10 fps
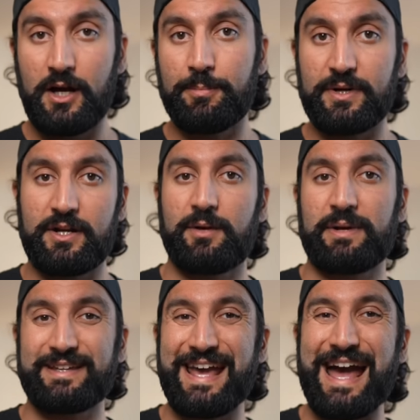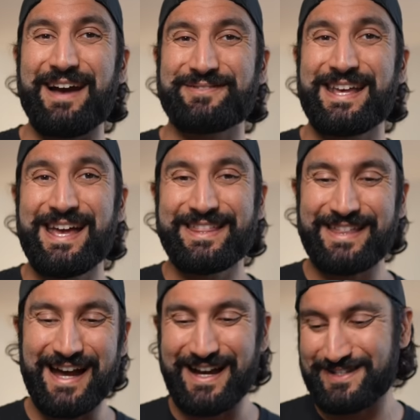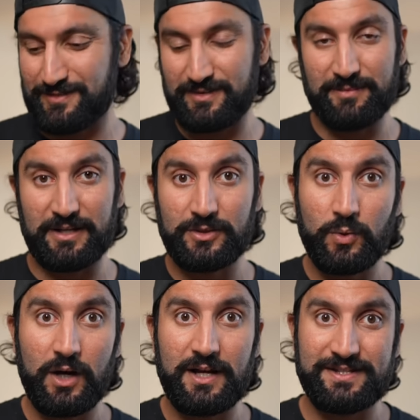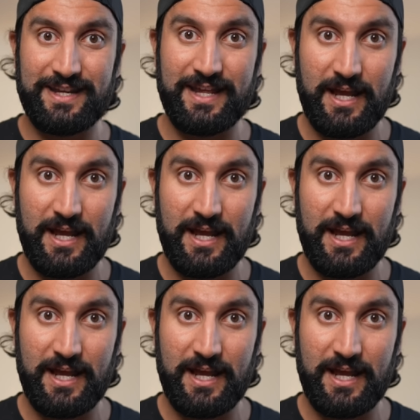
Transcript: I'll put it on my calves, thighs, around my quads and